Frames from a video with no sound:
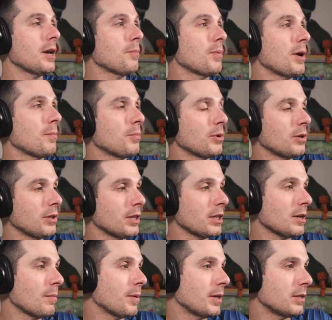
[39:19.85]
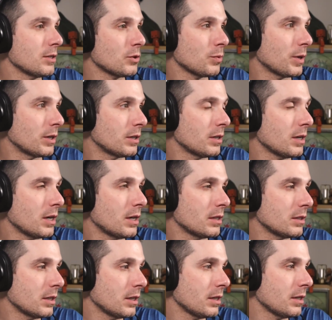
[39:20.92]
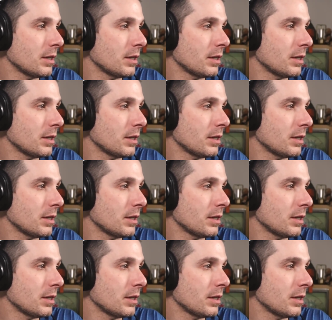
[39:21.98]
I put a link up on the Twitter on there,